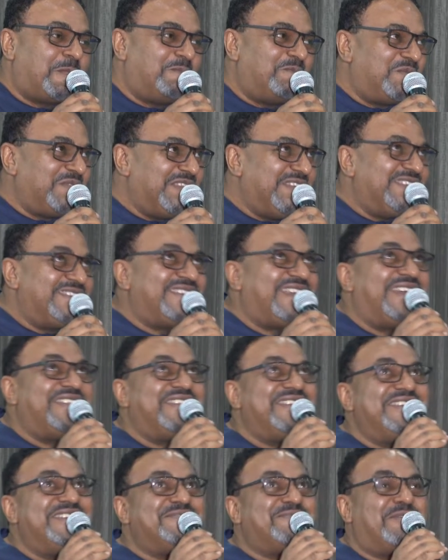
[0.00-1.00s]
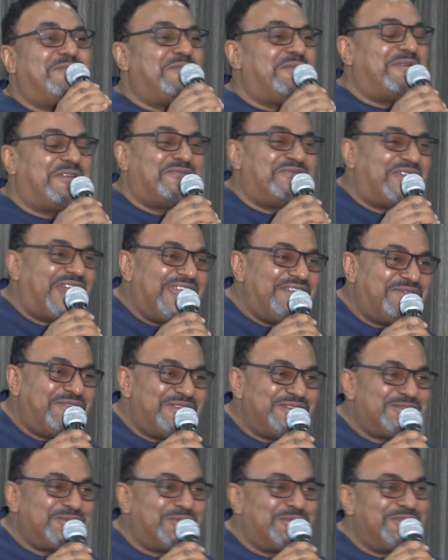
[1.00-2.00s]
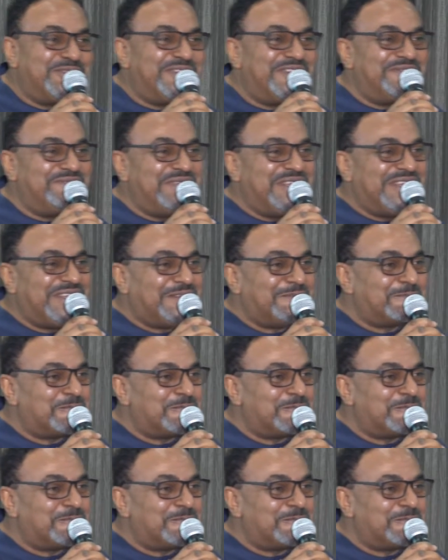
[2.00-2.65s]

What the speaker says: I think he's probably about 5 years older than me.